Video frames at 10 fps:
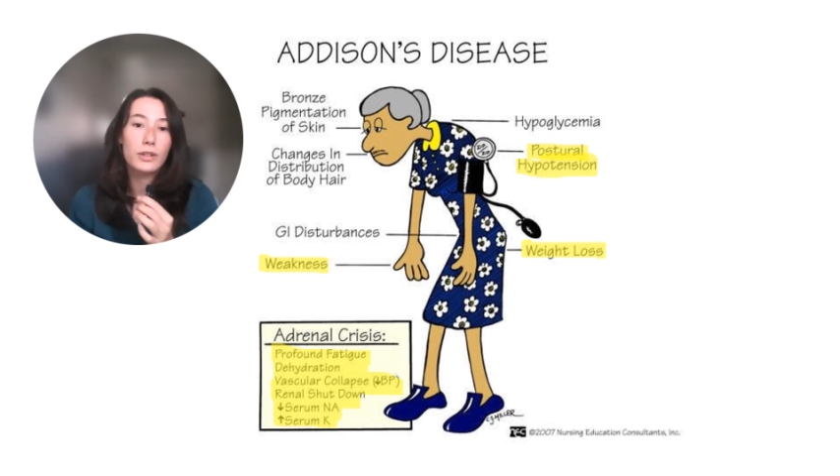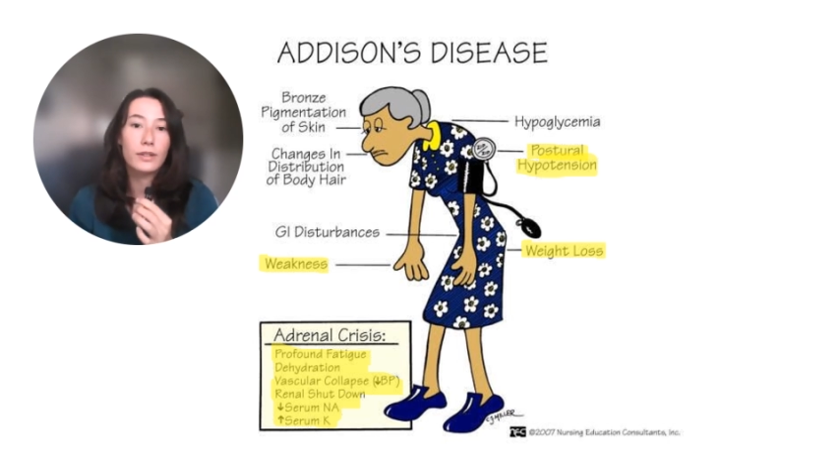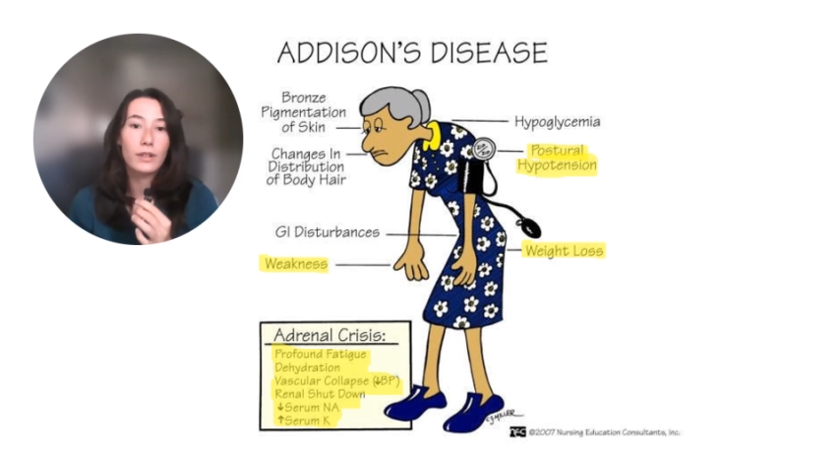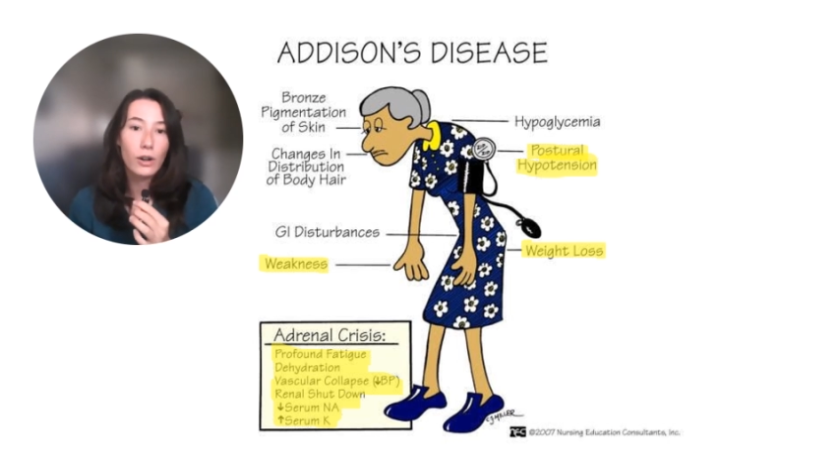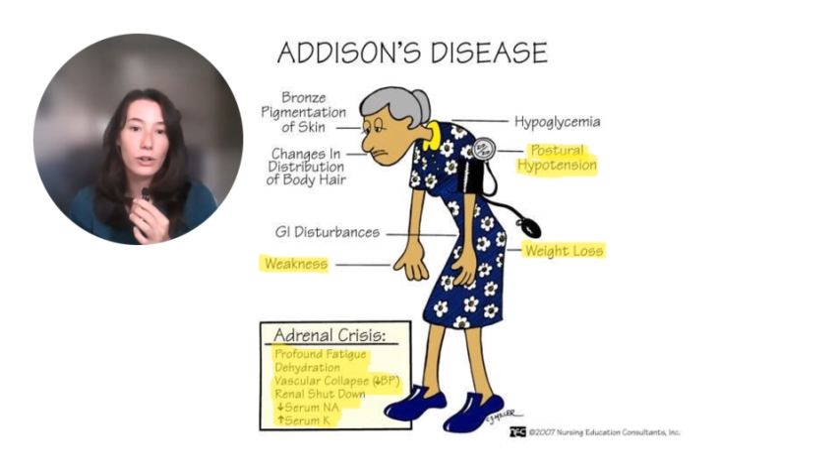of
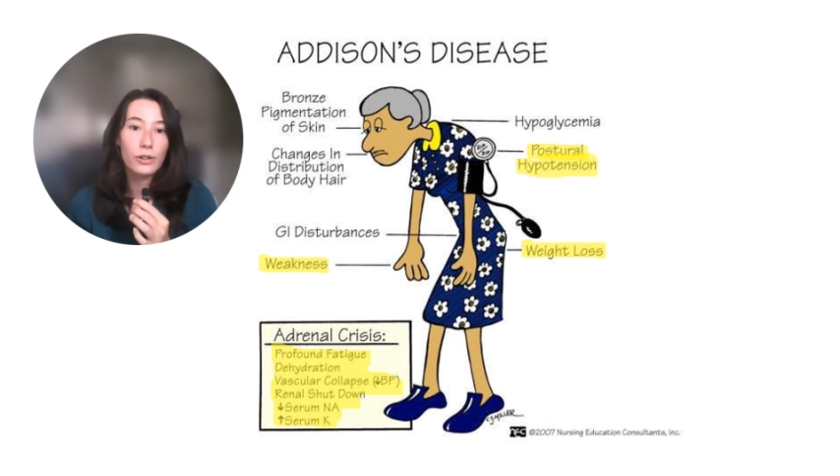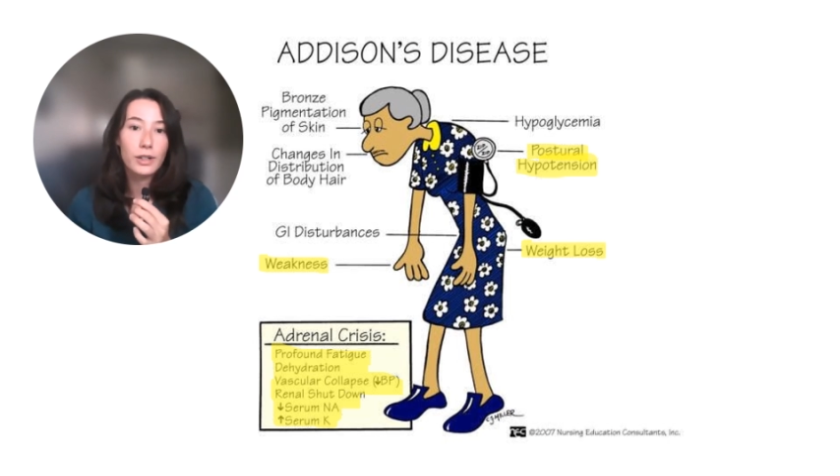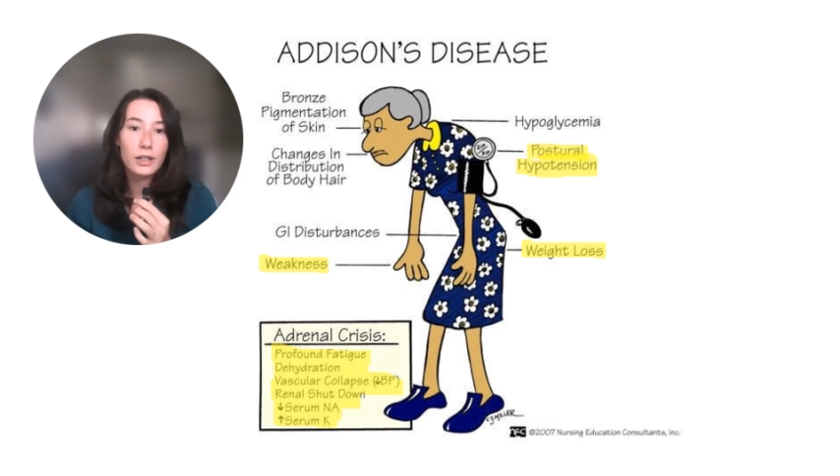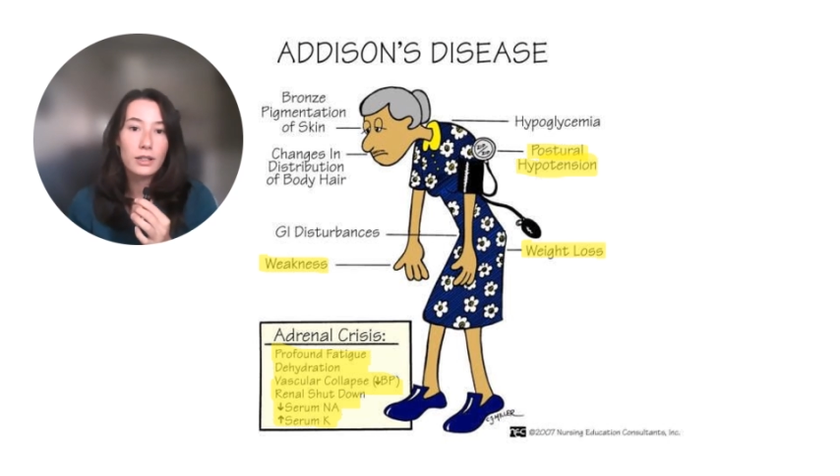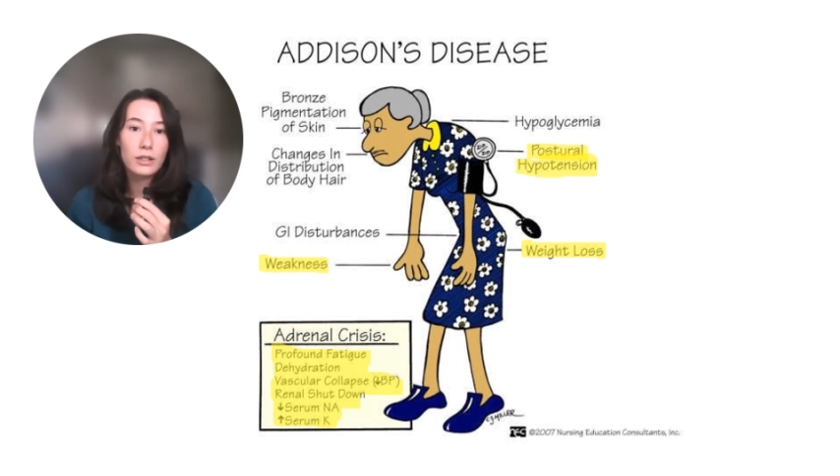the
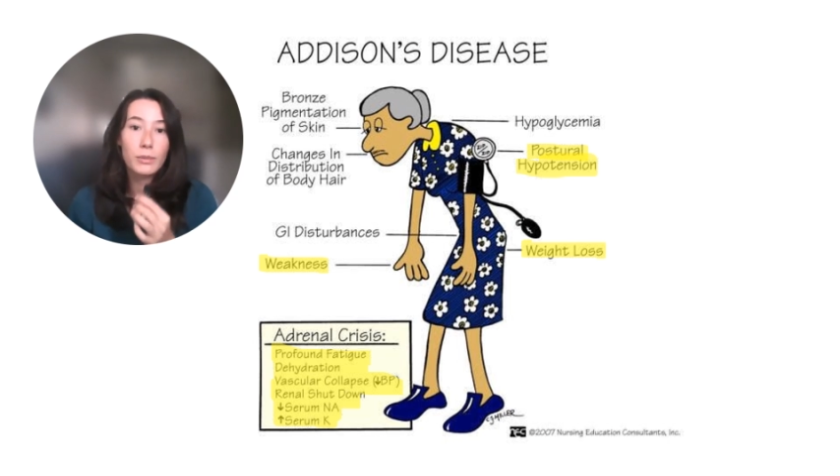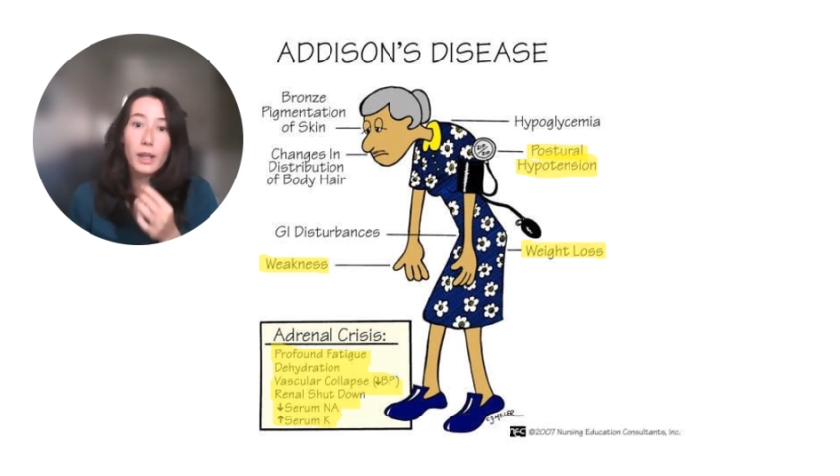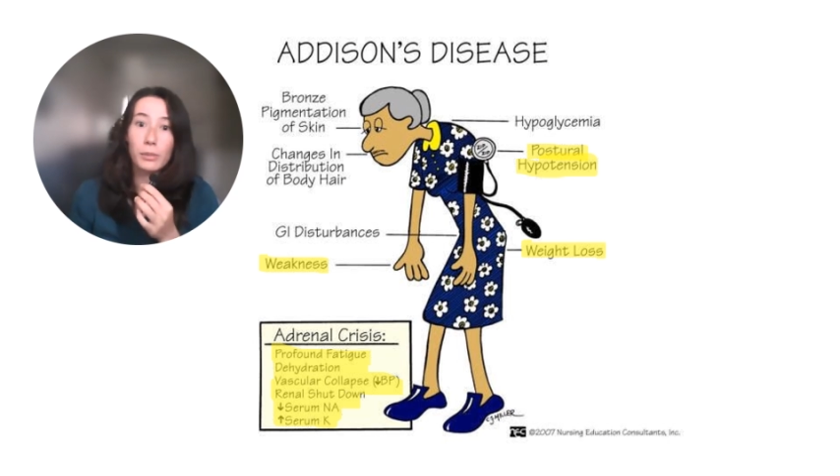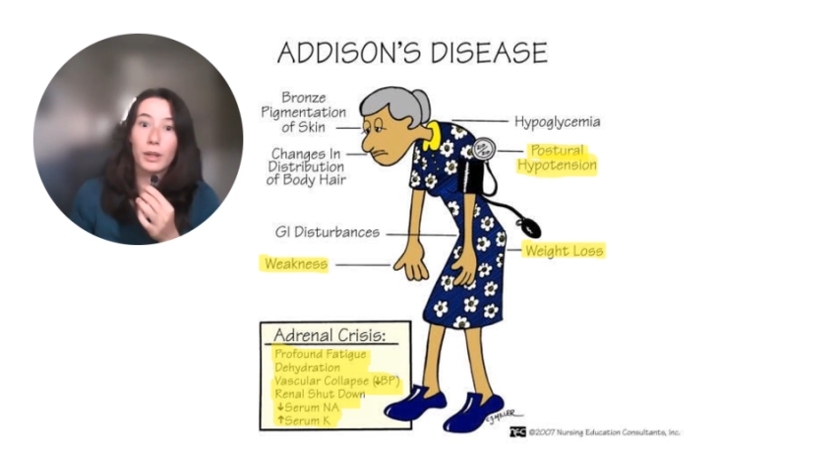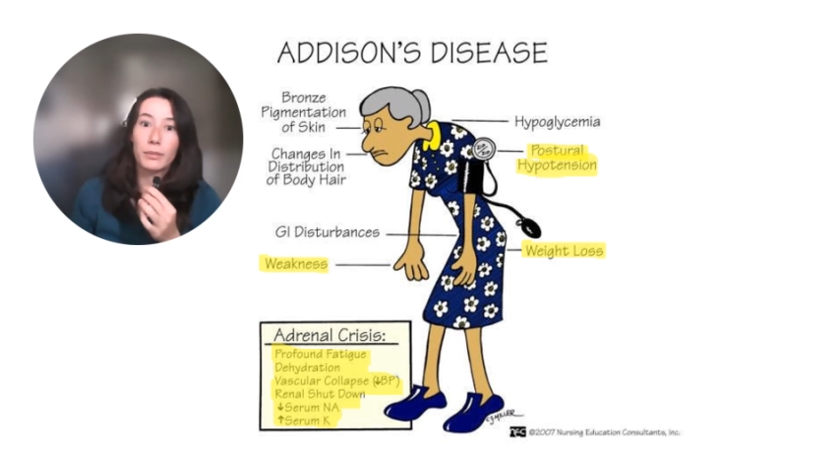artery to make it plump.